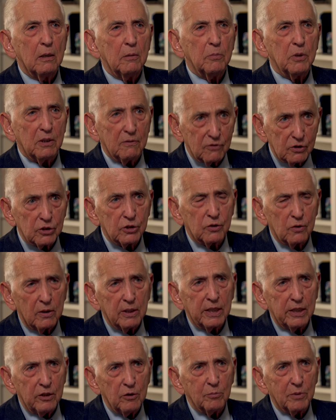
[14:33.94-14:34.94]
but of
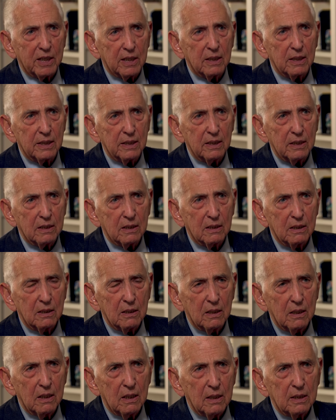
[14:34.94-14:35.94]
destroying humanity.
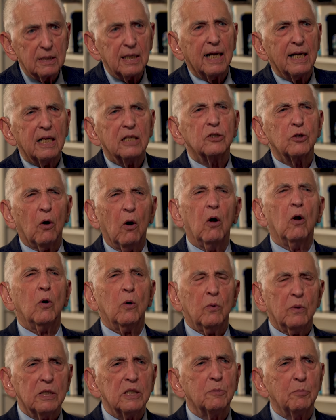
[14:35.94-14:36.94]
That has
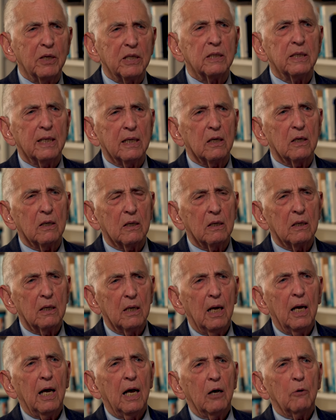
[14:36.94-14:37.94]
always been there.
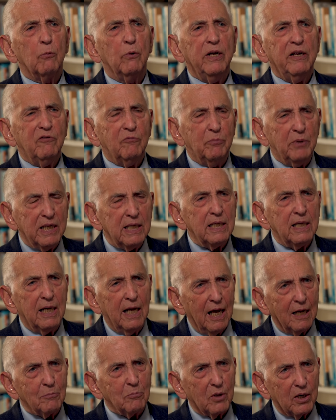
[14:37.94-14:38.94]
We've been
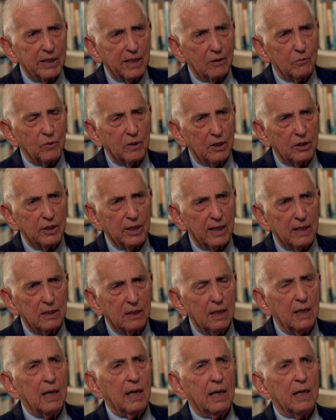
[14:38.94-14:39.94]
gambling with that,
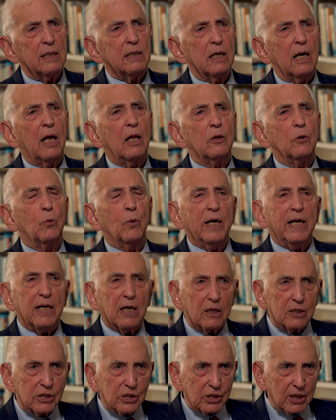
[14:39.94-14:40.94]
the way
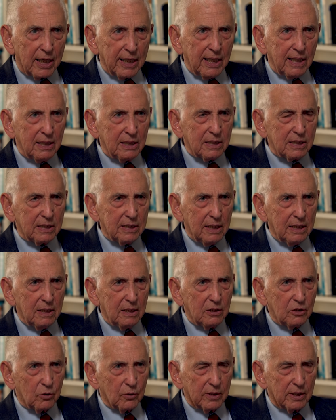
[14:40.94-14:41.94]
our scientists did
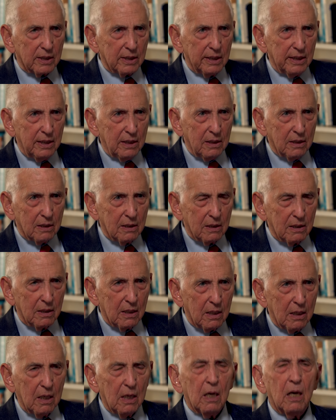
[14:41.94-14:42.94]
at Trinity,
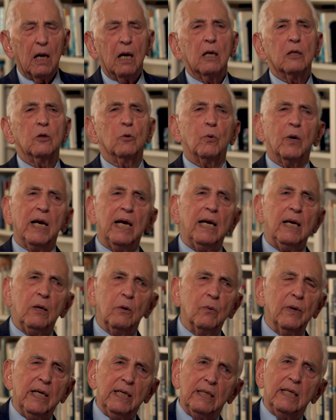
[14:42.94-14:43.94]
the way
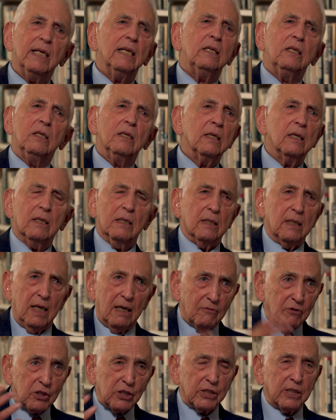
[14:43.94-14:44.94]
we did
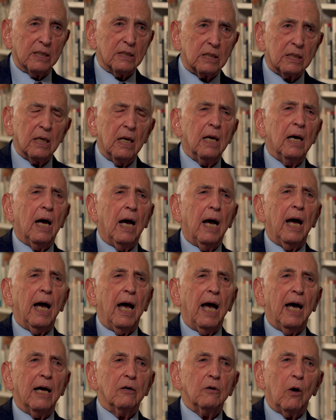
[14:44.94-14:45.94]
ever since,
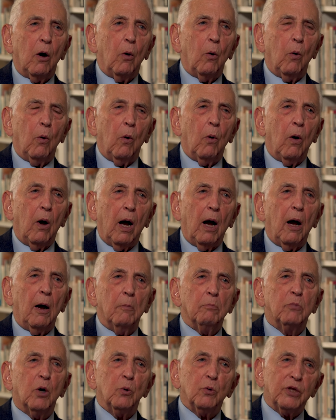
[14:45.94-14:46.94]
and
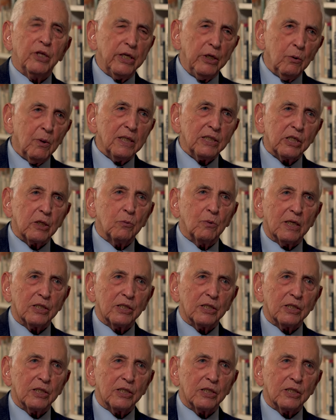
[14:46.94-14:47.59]
both the US and